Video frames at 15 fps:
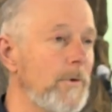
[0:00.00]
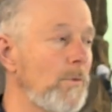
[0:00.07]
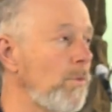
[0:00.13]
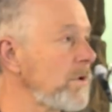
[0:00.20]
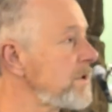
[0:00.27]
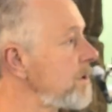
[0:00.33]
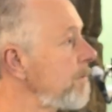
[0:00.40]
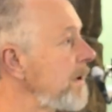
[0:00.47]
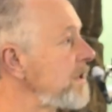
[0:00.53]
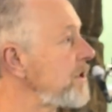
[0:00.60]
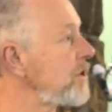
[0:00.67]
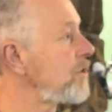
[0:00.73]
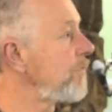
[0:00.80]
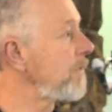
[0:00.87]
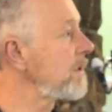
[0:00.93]
What's the
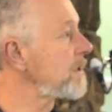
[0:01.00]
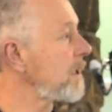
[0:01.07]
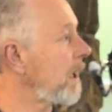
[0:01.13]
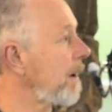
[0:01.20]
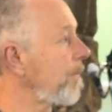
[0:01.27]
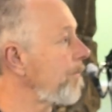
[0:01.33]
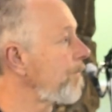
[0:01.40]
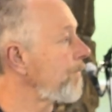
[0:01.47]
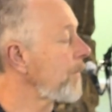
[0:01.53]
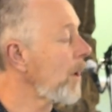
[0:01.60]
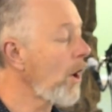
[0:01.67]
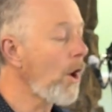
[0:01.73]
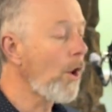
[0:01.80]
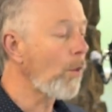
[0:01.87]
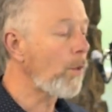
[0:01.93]
message of Islam?
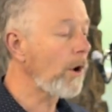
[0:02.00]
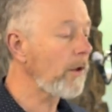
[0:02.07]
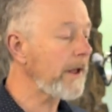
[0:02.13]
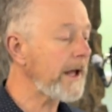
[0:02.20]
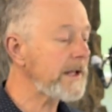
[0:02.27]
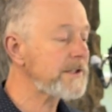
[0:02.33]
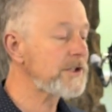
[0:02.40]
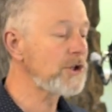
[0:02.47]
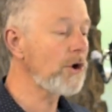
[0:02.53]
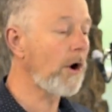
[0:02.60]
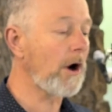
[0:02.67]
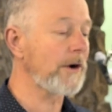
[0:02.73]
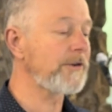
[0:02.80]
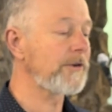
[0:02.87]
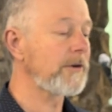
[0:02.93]
Well, it's
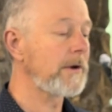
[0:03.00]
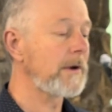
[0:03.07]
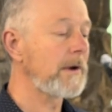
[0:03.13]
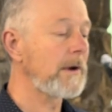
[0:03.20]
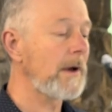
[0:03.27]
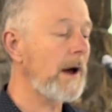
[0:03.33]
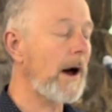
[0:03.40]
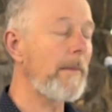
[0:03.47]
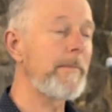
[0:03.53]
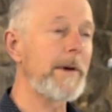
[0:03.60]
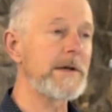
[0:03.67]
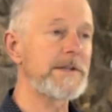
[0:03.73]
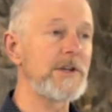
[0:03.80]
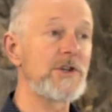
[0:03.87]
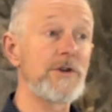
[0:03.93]
not a
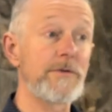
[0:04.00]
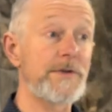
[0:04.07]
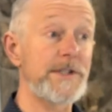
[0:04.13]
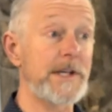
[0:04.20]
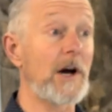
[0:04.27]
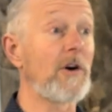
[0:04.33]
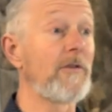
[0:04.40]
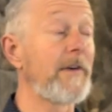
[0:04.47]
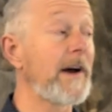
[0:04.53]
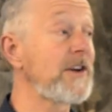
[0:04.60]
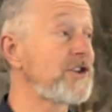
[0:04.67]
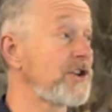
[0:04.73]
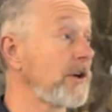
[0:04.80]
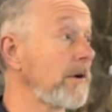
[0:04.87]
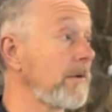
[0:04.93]
message of
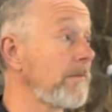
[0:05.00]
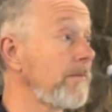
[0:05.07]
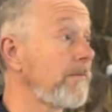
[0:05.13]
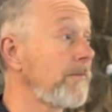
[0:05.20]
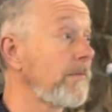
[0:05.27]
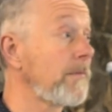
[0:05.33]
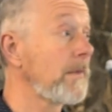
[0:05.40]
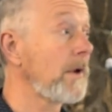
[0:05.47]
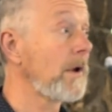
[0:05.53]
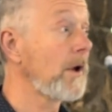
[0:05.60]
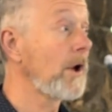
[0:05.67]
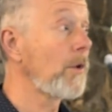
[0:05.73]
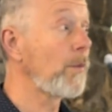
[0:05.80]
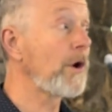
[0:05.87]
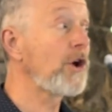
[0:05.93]
salvation.
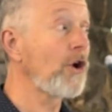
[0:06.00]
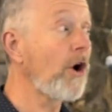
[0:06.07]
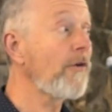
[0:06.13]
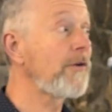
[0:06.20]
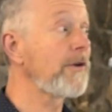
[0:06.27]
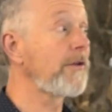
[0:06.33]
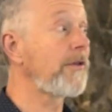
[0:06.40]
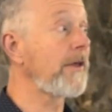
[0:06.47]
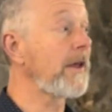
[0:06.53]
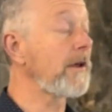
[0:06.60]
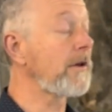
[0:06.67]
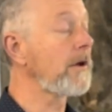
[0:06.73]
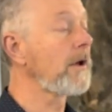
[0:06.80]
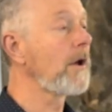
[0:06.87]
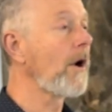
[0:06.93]
We can often
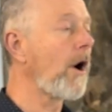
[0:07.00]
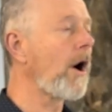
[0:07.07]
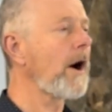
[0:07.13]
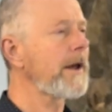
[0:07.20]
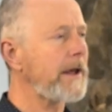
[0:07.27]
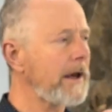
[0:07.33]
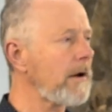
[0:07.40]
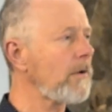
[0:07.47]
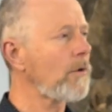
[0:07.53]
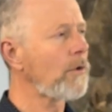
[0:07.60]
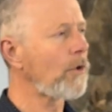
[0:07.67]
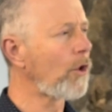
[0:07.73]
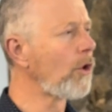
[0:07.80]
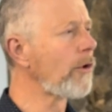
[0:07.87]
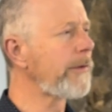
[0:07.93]
think, oh yeah,
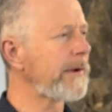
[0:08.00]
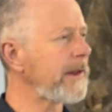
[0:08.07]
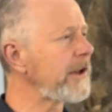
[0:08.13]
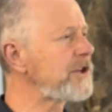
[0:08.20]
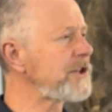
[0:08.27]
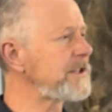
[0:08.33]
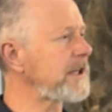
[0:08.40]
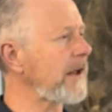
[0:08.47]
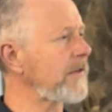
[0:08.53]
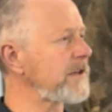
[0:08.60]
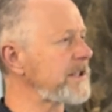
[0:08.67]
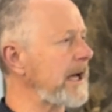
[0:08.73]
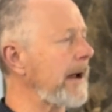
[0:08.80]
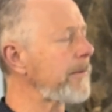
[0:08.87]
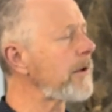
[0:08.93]
all religions are the
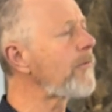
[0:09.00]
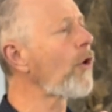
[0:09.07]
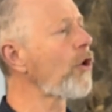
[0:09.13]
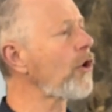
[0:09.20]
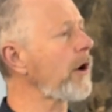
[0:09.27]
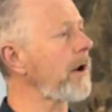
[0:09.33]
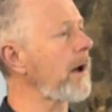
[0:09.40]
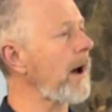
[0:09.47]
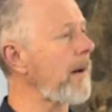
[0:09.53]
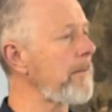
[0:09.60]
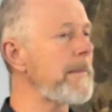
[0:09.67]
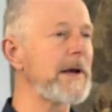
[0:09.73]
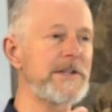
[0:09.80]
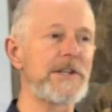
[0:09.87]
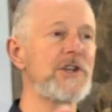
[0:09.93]
same. They've all got a
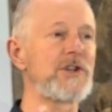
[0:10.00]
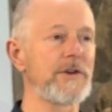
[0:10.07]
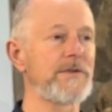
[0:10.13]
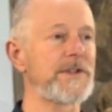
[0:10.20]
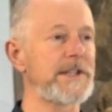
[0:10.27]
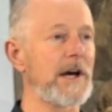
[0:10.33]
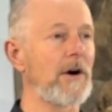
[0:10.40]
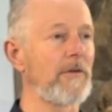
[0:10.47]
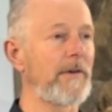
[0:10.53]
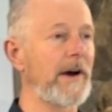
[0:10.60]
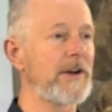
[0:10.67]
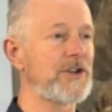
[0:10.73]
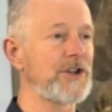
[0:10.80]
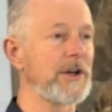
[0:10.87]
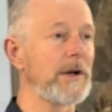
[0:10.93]
message of
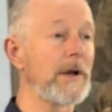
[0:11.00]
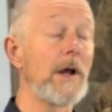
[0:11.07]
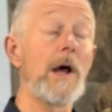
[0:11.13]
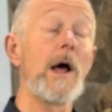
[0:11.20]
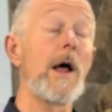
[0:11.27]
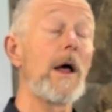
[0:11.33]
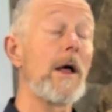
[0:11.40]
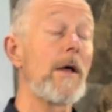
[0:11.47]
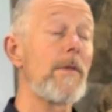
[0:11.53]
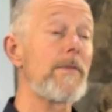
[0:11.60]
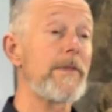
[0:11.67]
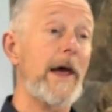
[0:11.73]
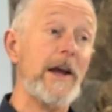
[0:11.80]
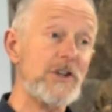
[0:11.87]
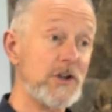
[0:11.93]
salvation.
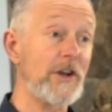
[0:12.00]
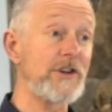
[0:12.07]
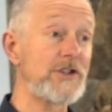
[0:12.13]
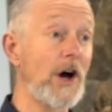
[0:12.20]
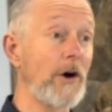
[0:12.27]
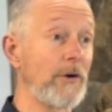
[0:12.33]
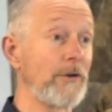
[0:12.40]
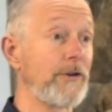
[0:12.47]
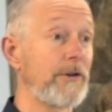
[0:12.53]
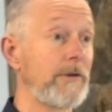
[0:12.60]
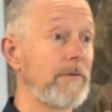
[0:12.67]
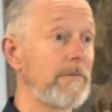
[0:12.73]
They actually don't.